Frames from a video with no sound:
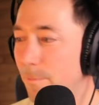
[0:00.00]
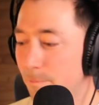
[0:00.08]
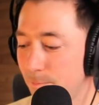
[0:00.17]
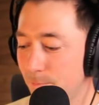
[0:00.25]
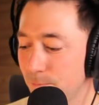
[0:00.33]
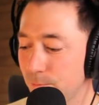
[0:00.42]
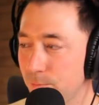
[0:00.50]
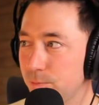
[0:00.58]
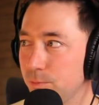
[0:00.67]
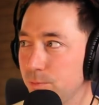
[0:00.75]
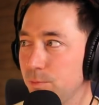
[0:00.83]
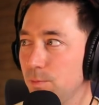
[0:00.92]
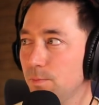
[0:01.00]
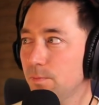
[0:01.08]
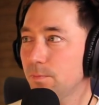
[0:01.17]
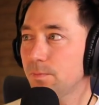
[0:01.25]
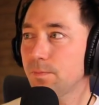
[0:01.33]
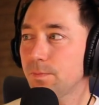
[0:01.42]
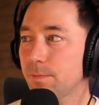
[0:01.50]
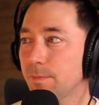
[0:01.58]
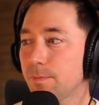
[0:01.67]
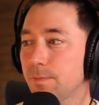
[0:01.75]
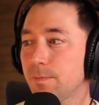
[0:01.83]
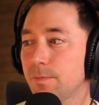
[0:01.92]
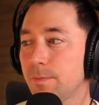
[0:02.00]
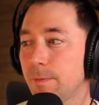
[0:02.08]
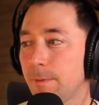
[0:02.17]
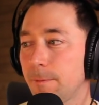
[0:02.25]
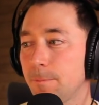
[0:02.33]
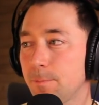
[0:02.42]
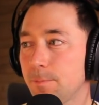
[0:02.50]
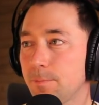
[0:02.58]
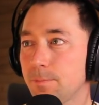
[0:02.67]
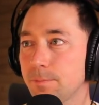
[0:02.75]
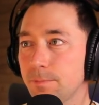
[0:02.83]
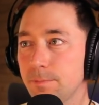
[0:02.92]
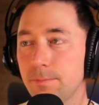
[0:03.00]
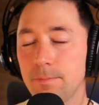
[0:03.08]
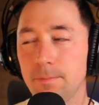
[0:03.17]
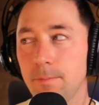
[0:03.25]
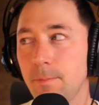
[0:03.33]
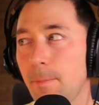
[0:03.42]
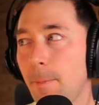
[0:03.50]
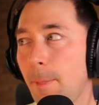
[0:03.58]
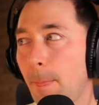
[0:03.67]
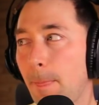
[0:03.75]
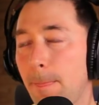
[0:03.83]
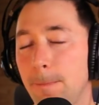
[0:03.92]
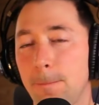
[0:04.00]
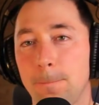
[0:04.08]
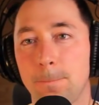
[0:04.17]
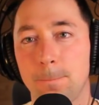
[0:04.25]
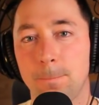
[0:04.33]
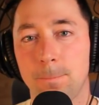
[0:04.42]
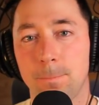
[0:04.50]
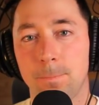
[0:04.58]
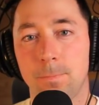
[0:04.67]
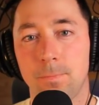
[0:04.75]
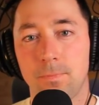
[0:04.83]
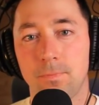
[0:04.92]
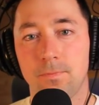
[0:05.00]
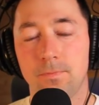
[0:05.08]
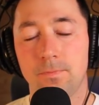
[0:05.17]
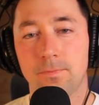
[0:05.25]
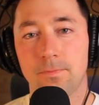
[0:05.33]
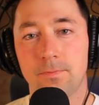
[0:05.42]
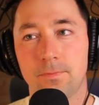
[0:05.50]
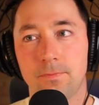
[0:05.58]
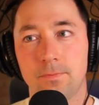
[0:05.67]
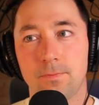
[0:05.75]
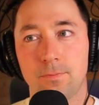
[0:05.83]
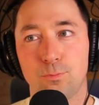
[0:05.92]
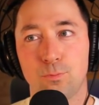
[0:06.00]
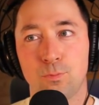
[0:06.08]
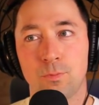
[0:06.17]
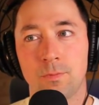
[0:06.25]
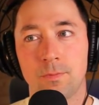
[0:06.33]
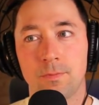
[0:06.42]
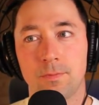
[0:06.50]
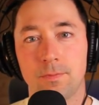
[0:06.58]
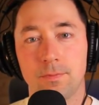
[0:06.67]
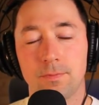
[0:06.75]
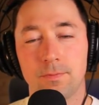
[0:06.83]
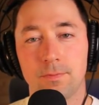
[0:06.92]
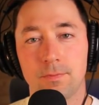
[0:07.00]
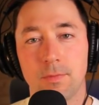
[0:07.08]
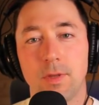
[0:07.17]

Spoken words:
[no speech]